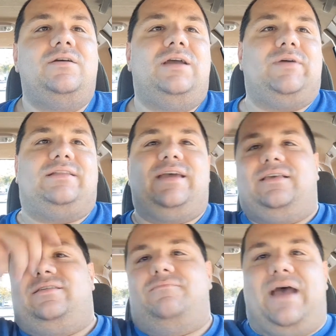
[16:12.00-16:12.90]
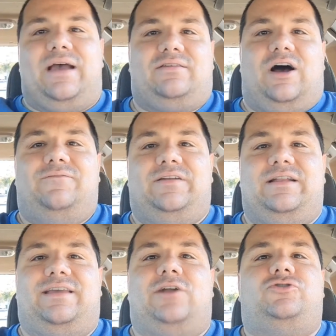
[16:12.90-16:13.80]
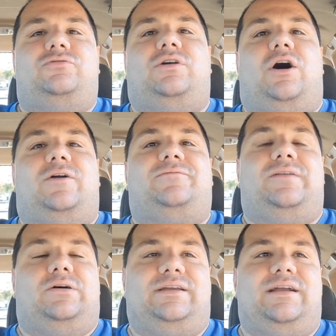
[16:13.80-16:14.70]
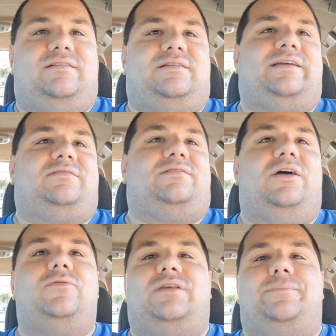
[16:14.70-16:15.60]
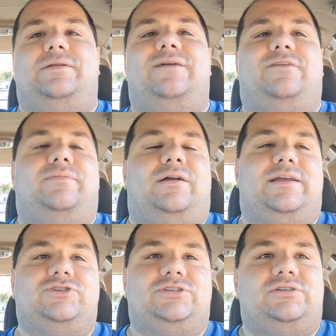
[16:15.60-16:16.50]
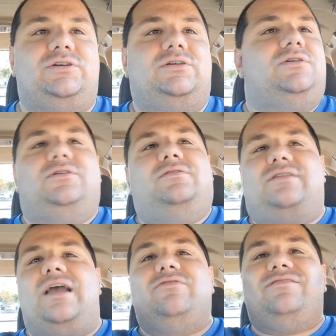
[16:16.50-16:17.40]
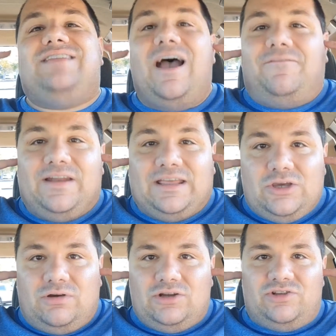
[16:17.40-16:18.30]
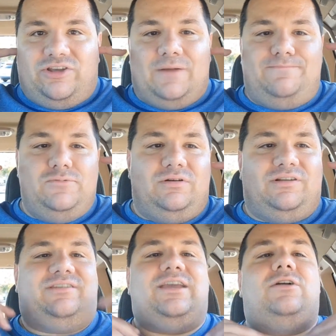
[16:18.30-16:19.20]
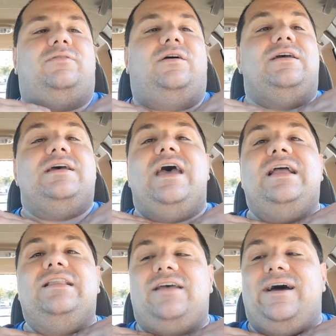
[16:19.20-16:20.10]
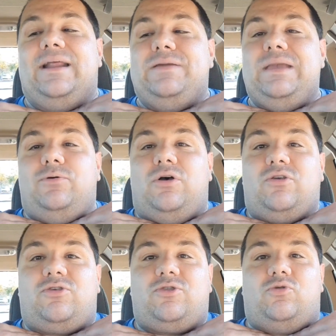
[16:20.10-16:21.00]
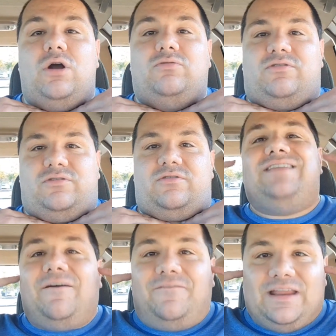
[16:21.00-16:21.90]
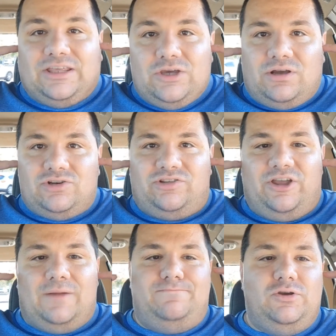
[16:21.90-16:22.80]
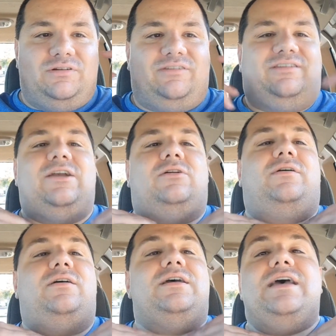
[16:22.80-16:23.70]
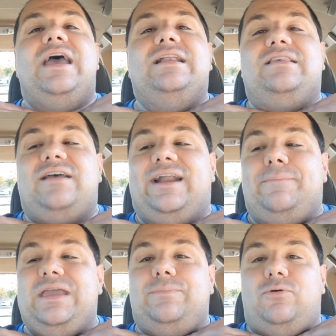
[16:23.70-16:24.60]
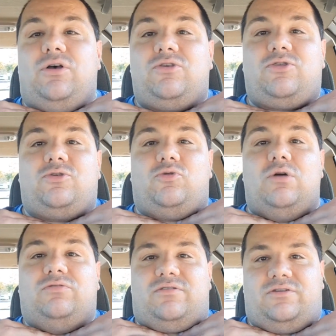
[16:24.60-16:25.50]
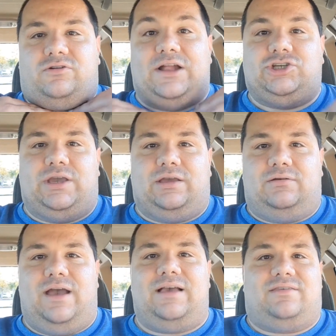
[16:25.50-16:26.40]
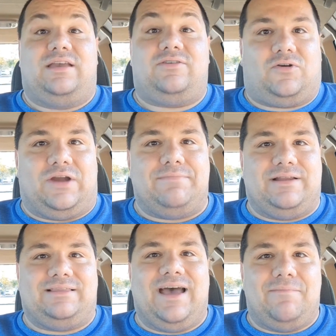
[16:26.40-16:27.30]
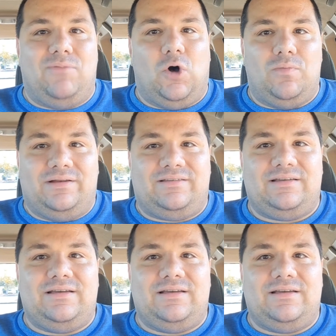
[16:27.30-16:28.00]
And when he takes his mask off and it's Andrew Garfield, he gets a nice close-up and everybody just, it was deafening. You could just hear the inside of people's throats deafening. You could just hear the inside of people's throats stretching as they screamed at that moment.